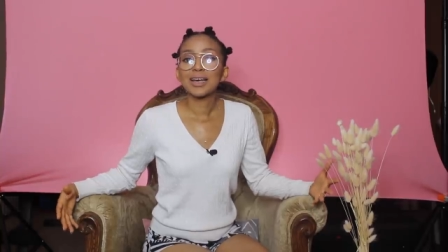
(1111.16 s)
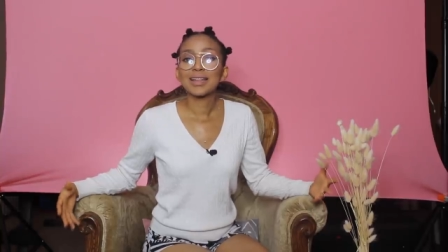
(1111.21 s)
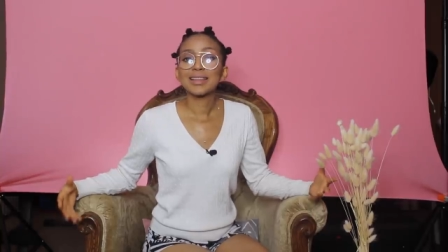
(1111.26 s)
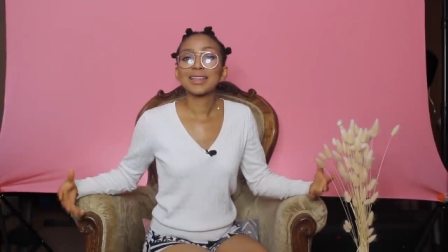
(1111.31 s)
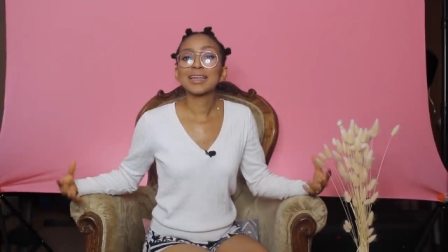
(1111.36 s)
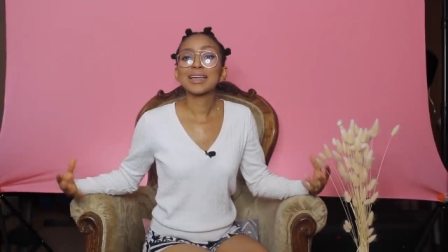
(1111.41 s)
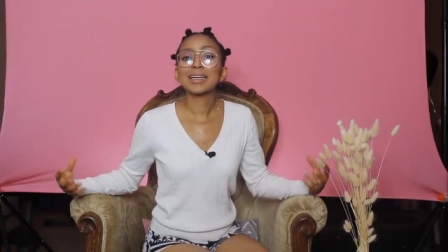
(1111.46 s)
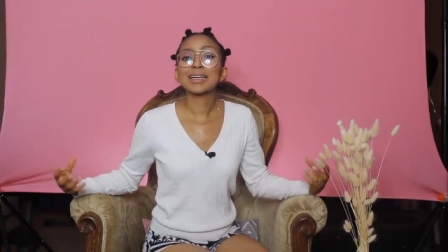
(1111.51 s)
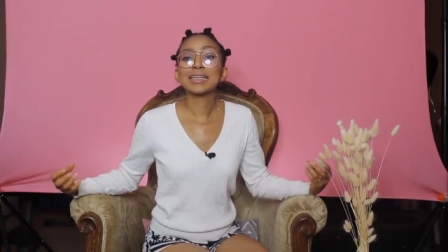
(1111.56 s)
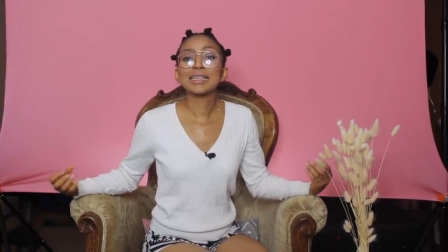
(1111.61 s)

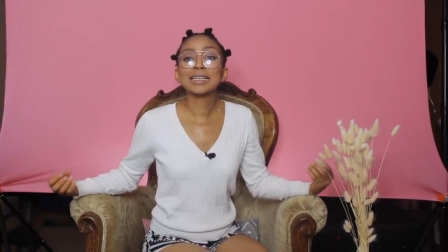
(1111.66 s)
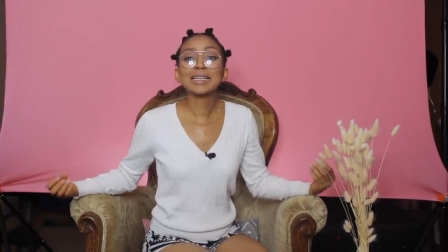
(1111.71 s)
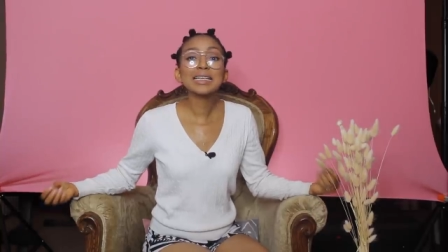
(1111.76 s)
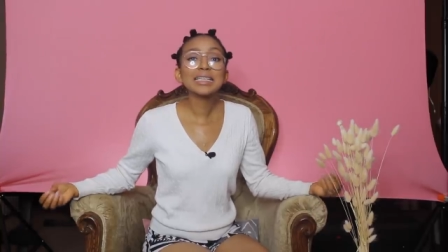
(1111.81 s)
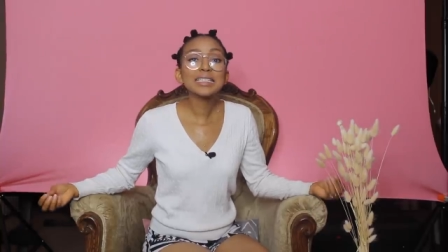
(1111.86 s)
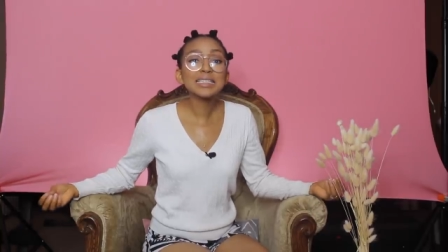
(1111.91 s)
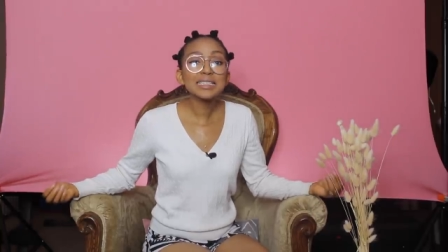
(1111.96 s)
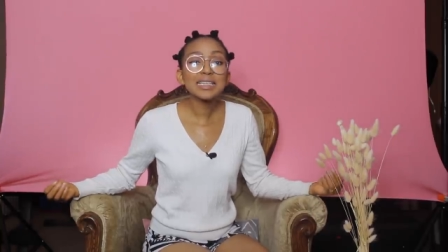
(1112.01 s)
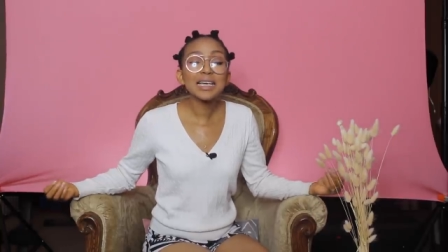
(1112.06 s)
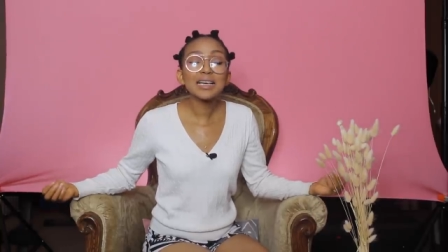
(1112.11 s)
then at
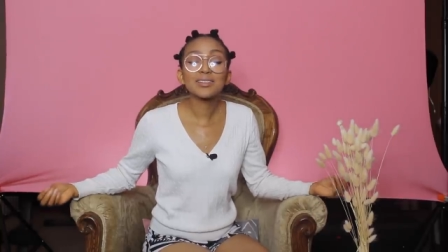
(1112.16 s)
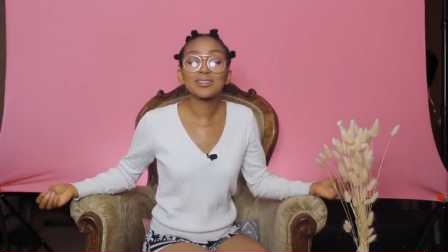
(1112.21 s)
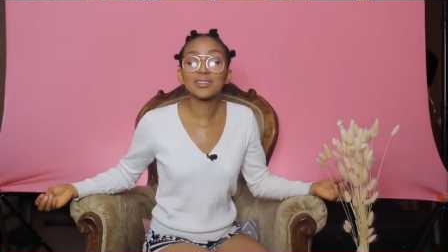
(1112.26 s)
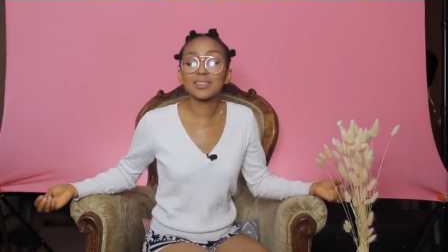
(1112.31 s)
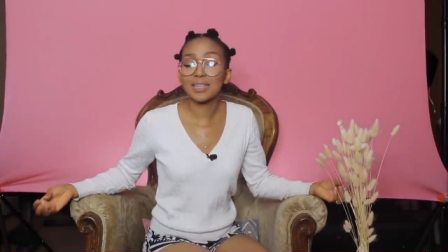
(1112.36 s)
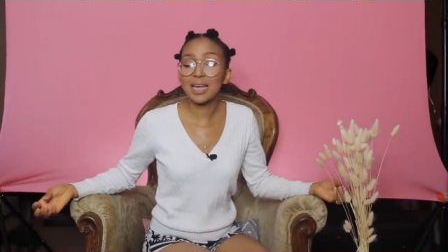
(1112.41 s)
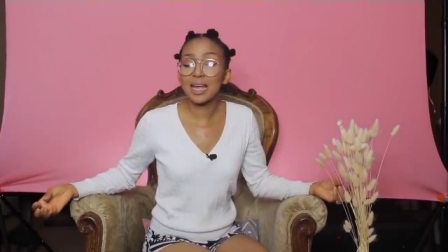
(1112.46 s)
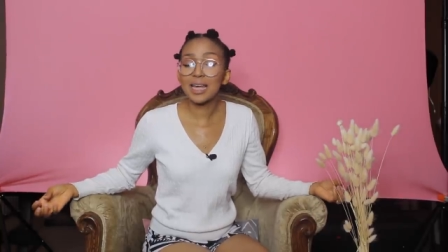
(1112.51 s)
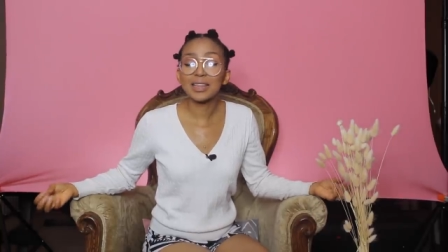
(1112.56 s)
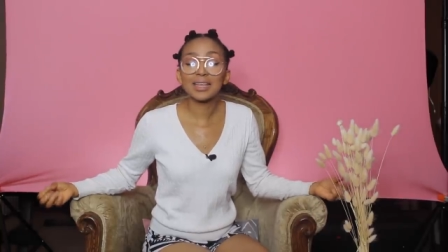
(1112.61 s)
least they'll
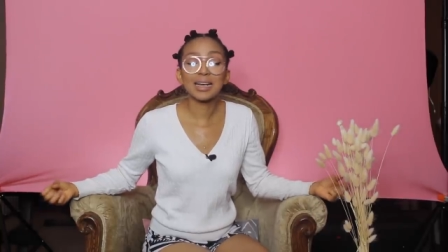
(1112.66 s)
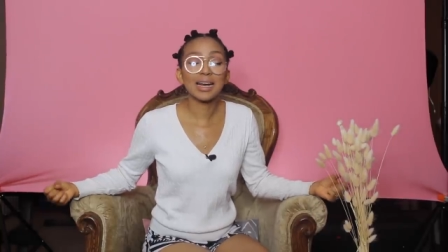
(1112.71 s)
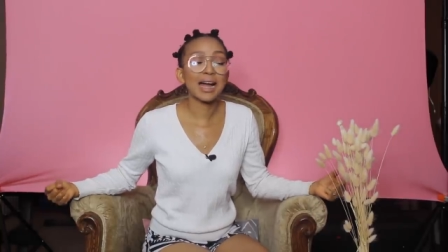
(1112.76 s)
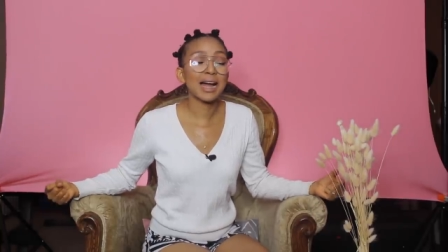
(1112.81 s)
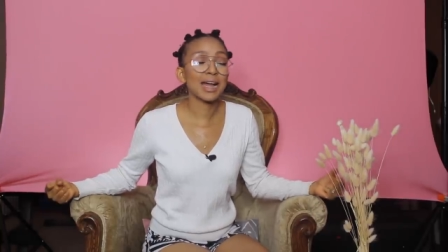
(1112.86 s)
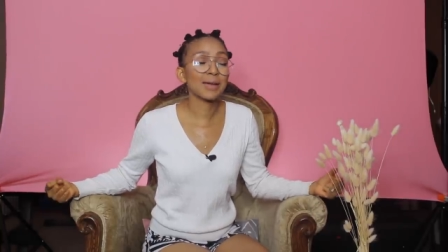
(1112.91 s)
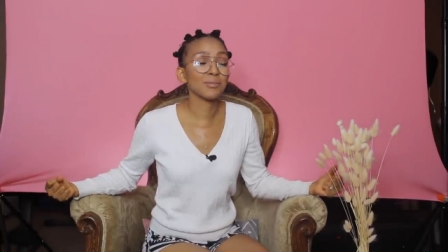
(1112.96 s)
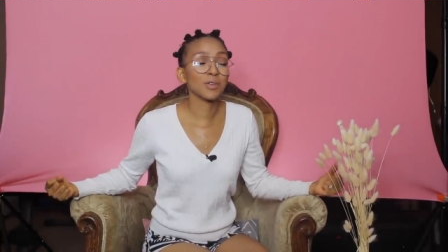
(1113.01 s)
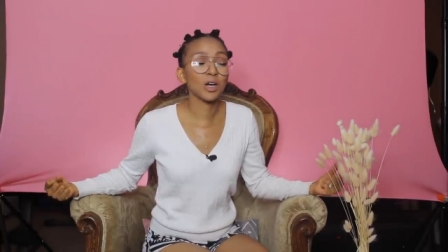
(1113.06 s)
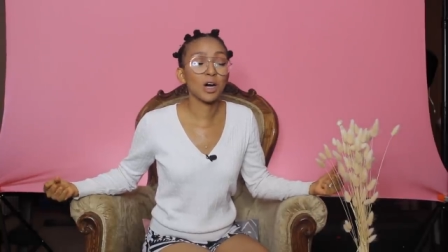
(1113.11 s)
say that
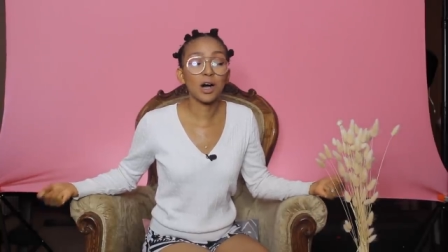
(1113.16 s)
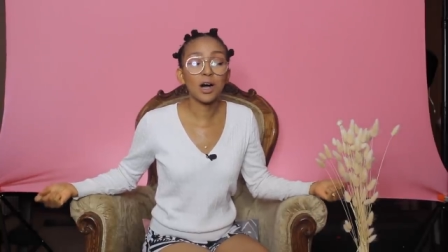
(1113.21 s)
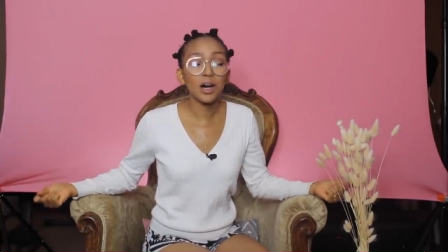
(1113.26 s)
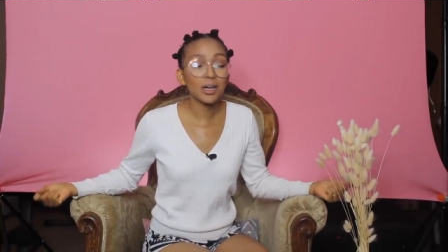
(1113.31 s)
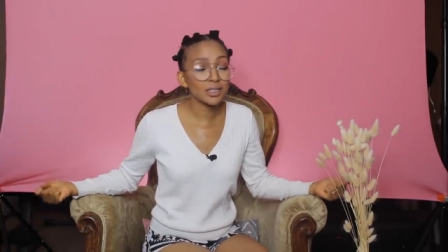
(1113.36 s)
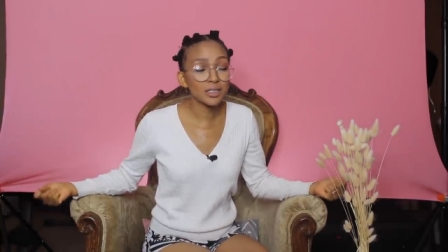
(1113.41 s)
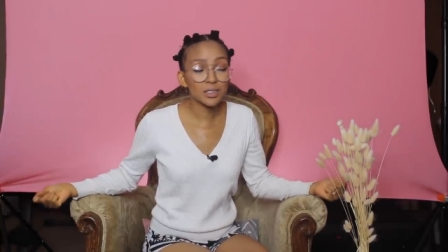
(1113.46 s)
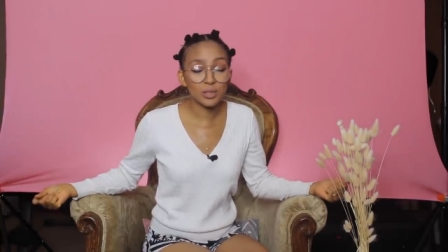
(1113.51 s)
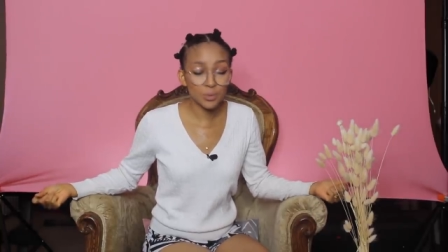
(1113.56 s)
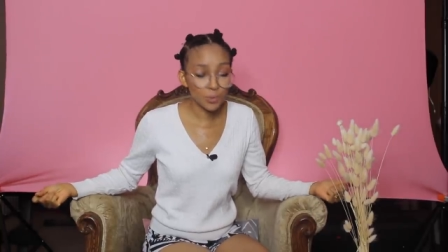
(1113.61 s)
I'm the
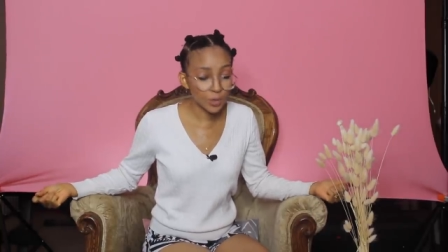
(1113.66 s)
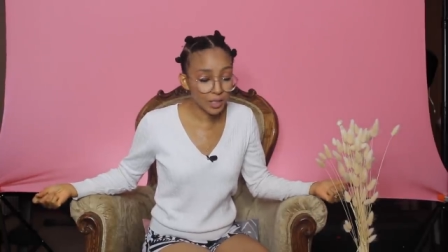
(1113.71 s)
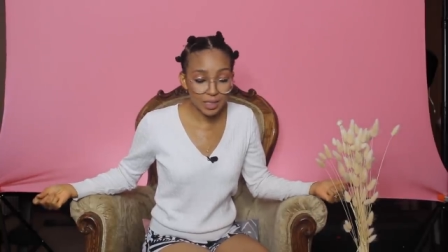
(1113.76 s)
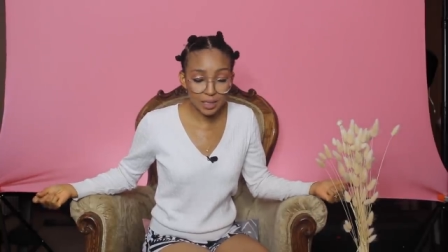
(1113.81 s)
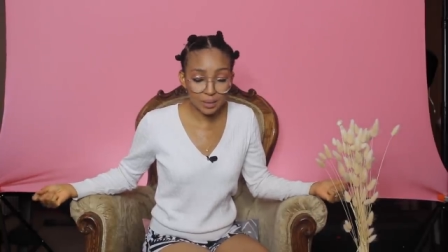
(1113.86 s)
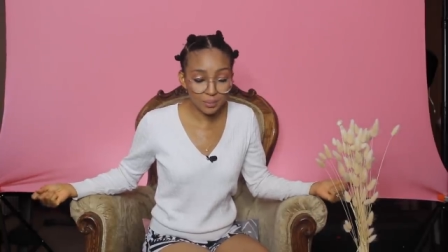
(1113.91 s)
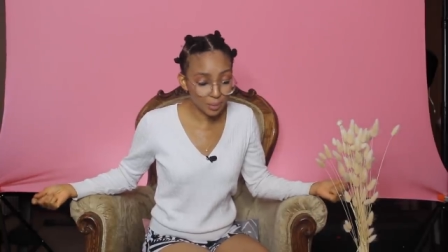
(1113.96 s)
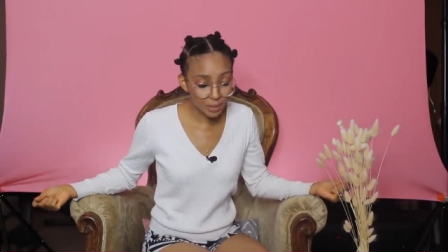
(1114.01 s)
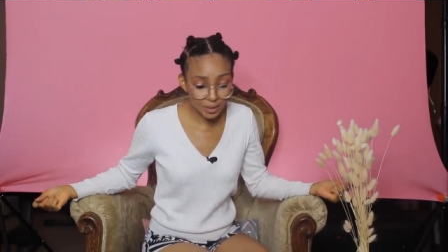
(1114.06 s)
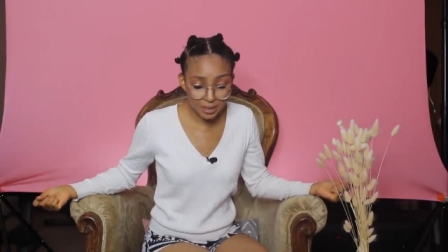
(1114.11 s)
hardest
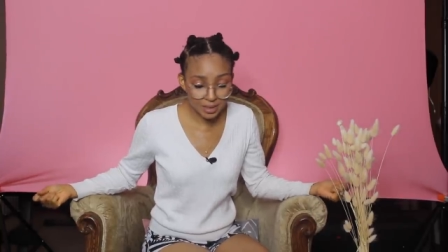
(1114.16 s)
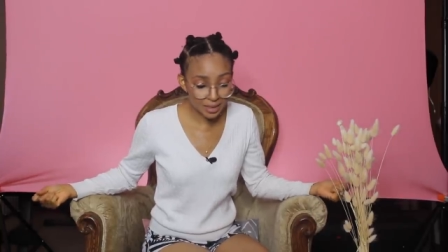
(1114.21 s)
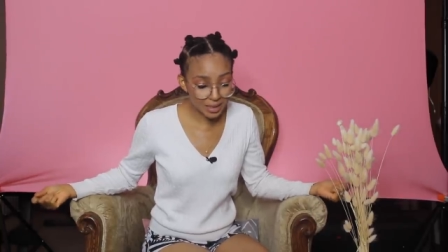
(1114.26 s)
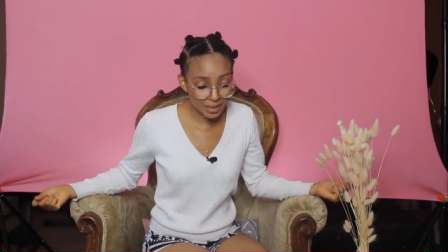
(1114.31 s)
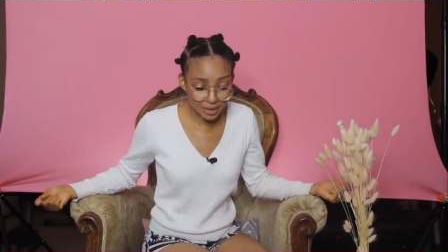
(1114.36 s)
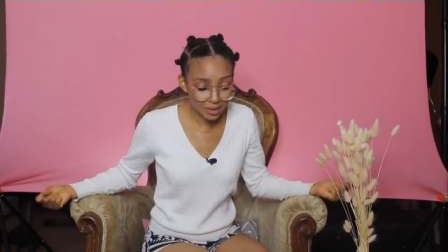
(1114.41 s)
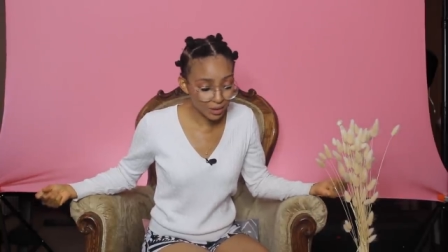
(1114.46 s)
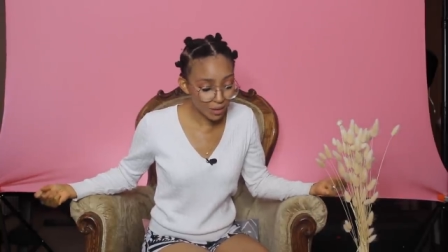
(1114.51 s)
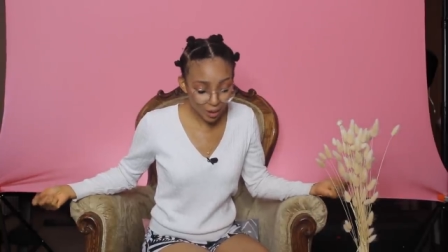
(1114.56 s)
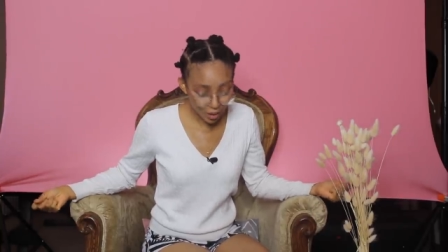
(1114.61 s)
working
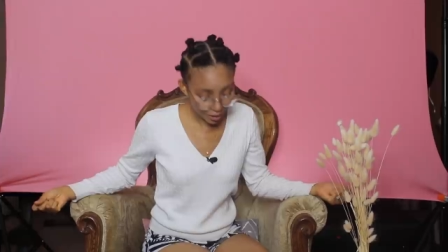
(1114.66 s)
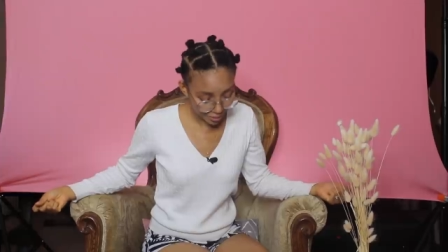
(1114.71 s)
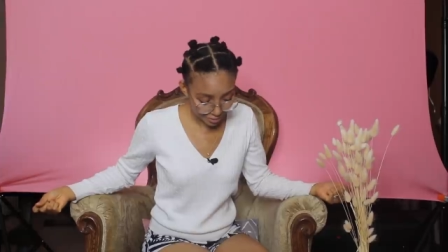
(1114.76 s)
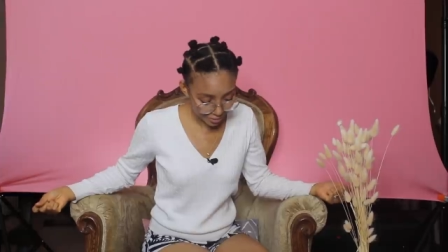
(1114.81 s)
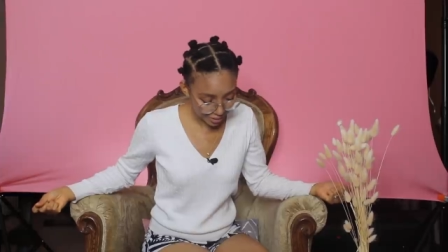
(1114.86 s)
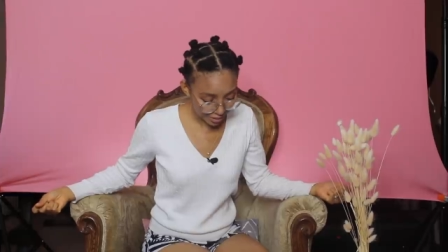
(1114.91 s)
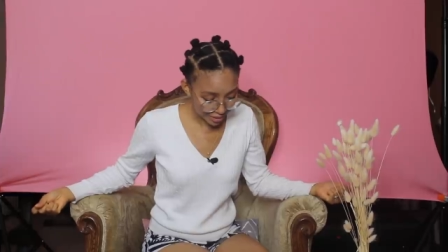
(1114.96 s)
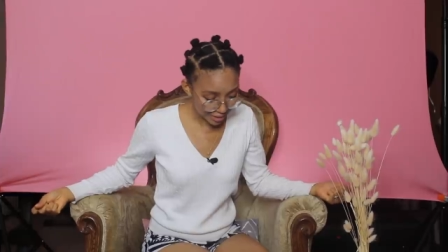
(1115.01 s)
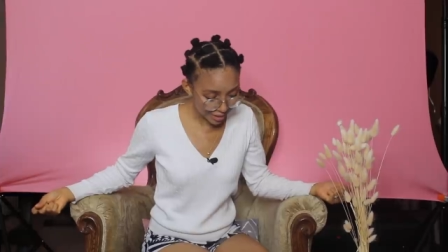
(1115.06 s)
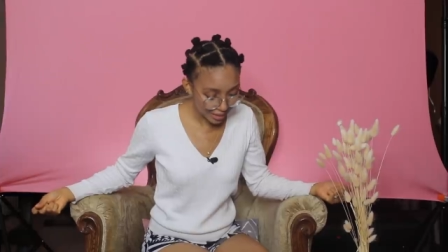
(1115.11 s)
person in the
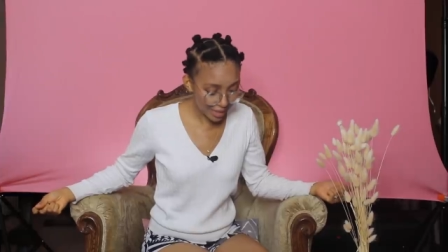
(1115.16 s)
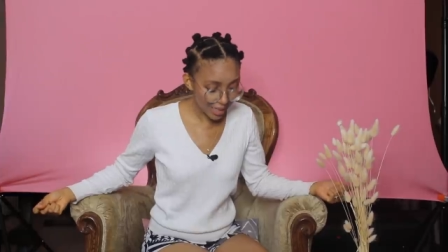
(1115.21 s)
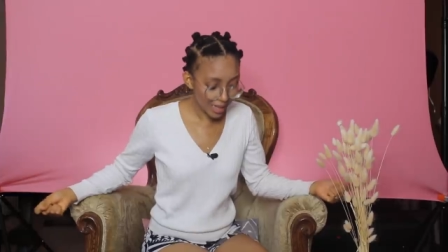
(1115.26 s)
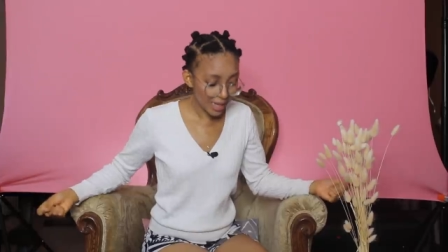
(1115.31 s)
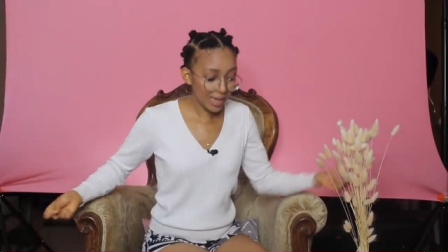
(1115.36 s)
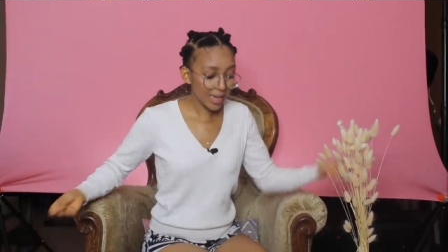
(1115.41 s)
office.